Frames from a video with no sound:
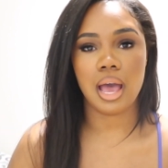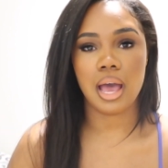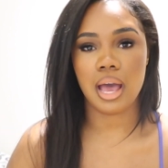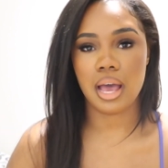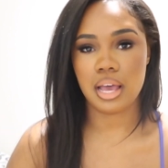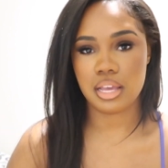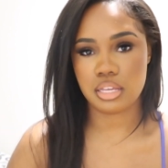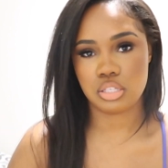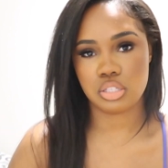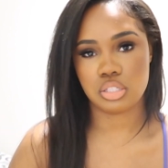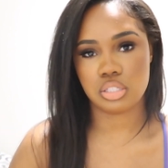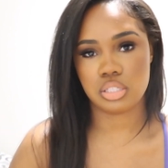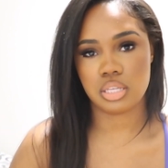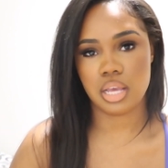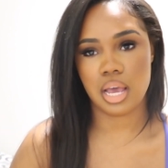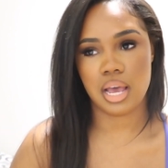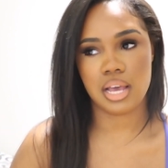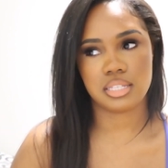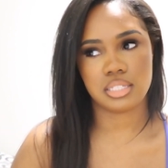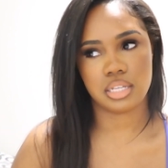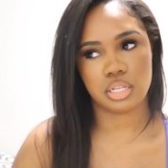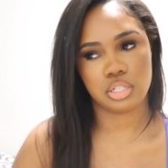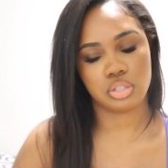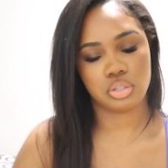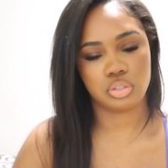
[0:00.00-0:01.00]
As
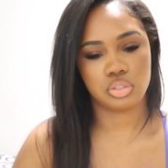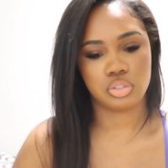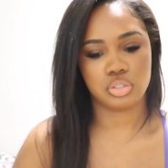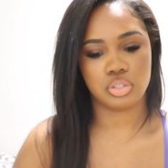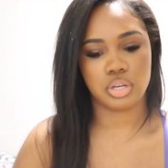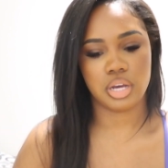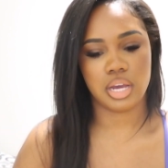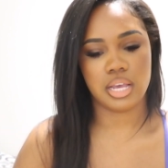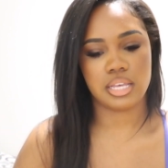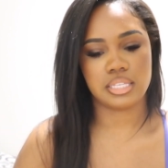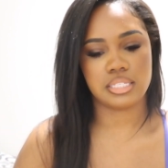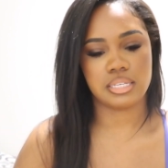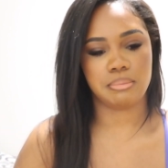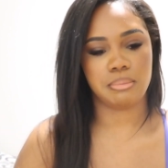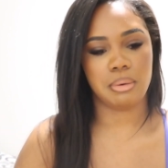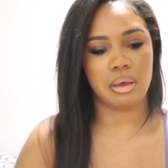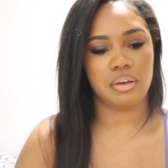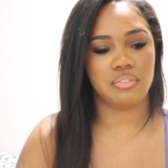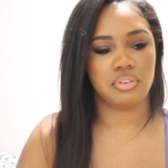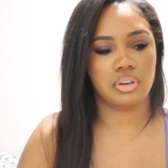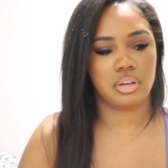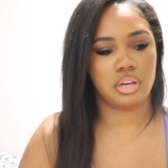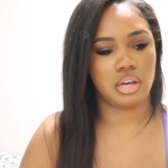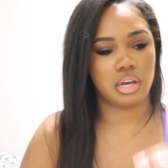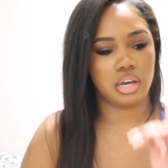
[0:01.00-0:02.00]
as I told you guys, I'm
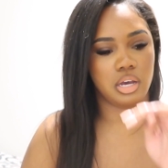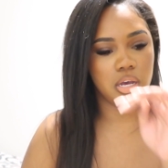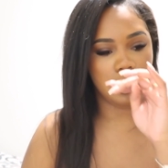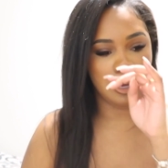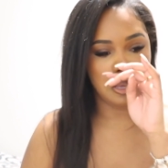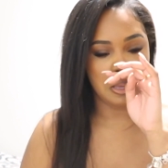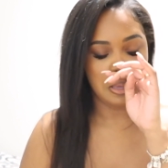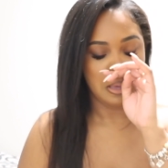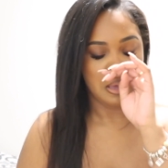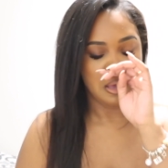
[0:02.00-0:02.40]
having a